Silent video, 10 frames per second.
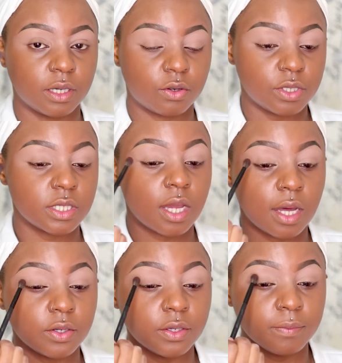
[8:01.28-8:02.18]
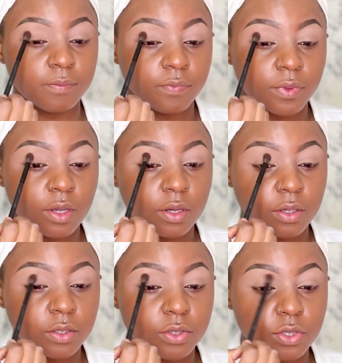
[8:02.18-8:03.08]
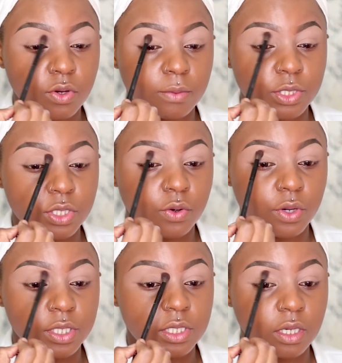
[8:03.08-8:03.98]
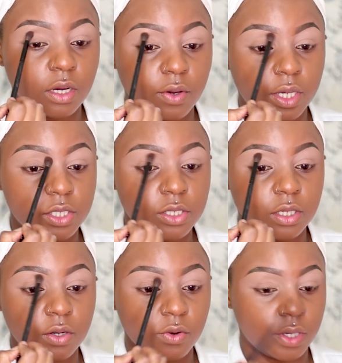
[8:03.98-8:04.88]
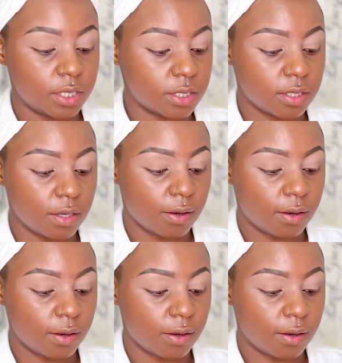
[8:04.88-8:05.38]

a crease color. So I'm just going to go into the crease.